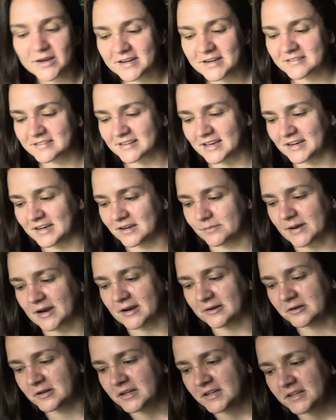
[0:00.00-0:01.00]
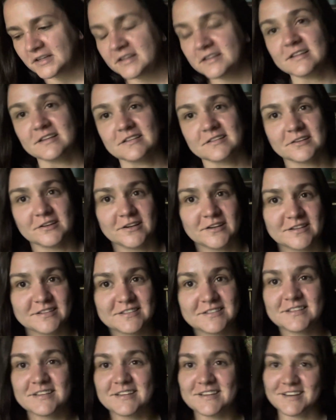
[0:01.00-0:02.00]
excited about. These are
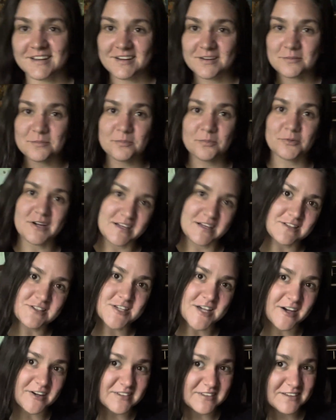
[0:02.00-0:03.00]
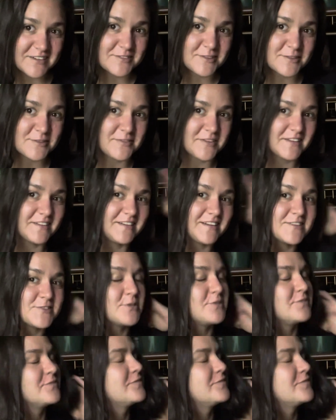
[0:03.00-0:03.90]
gonna branch out of the philodendron